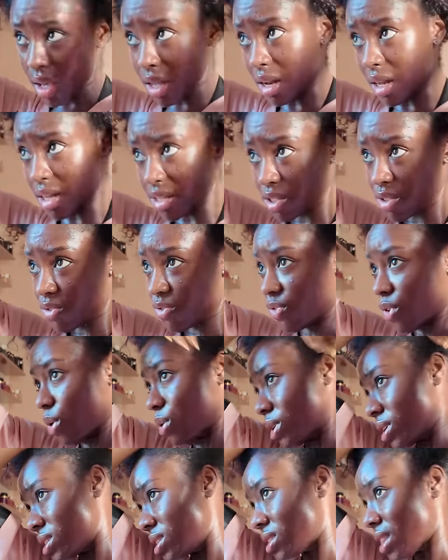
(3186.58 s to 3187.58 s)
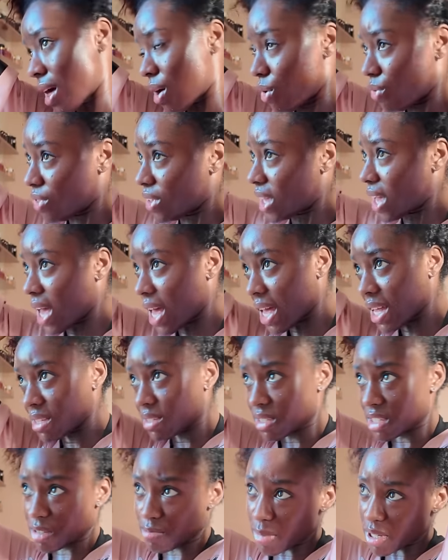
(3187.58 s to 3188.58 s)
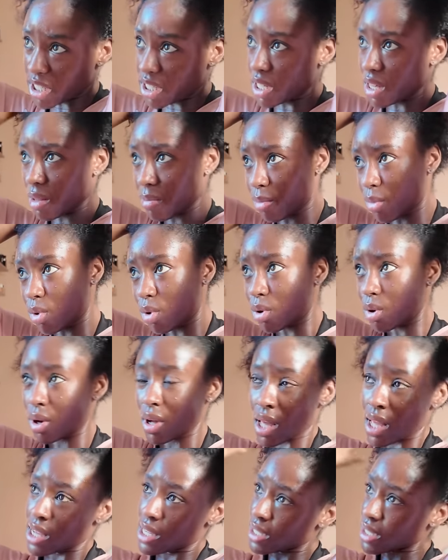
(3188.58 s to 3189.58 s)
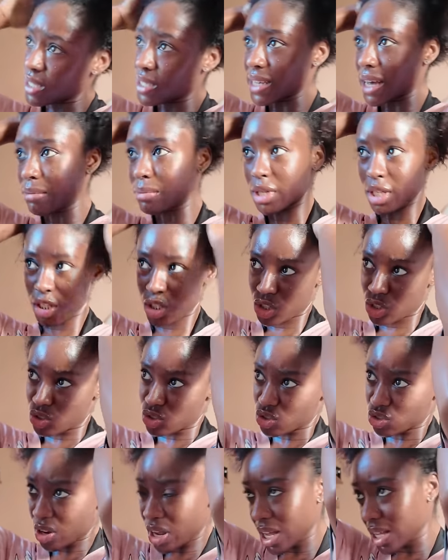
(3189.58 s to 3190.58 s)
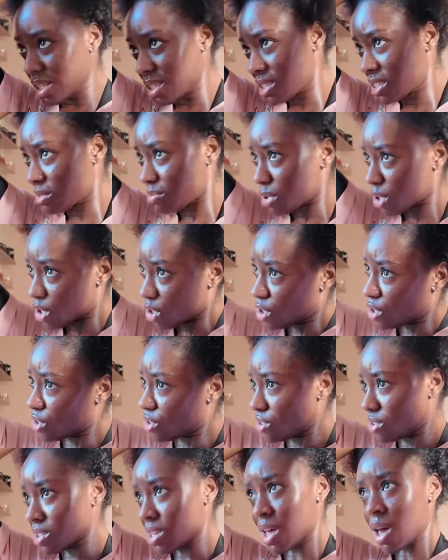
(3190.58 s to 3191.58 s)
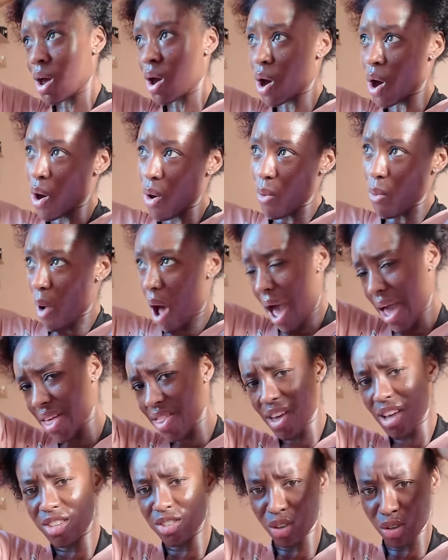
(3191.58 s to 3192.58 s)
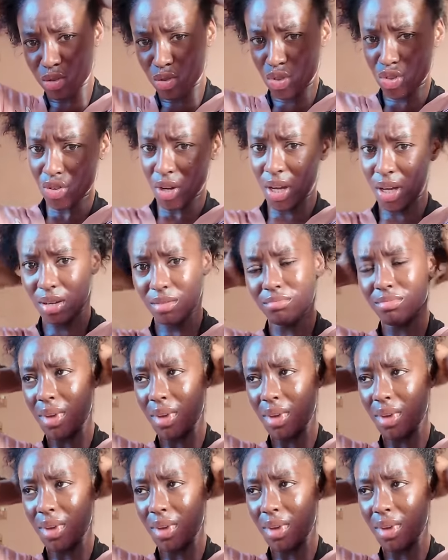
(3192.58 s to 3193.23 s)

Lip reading: I like to focus that on the ends, especially the more damaged strands, because why are they so straight?